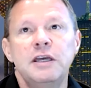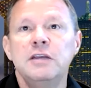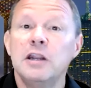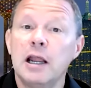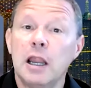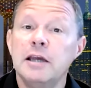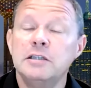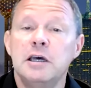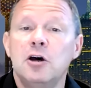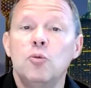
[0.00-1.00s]
that I like
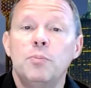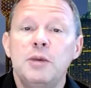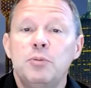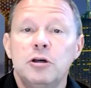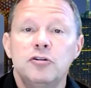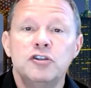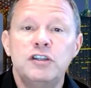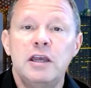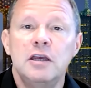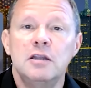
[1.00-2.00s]
to help people
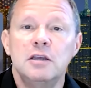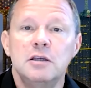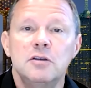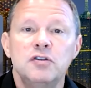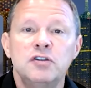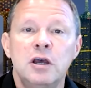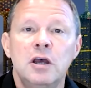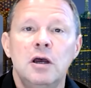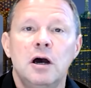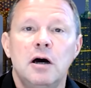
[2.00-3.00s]
understand is
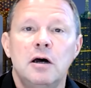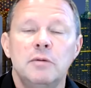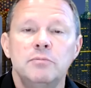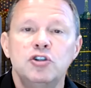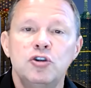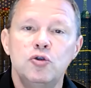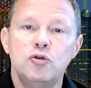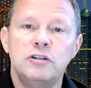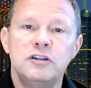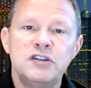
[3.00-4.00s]

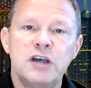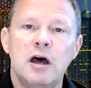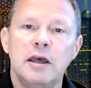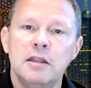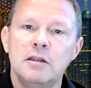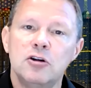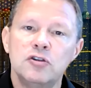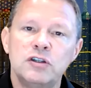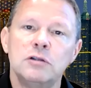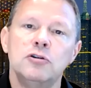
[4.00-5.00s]
to design their
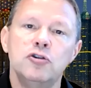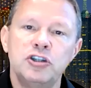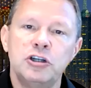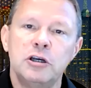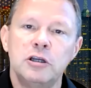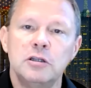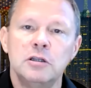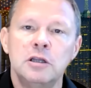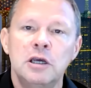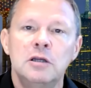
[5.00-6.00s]

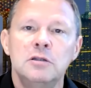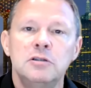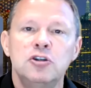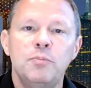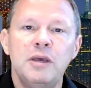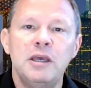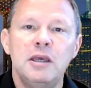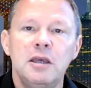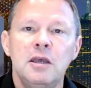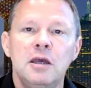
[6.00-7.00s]
solution to
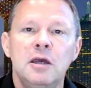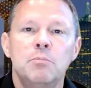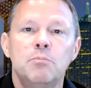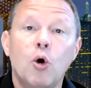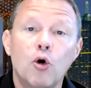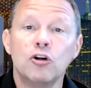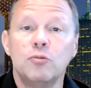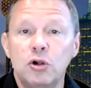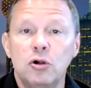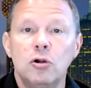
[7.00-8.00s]
be
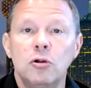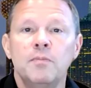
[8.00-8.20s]
portable,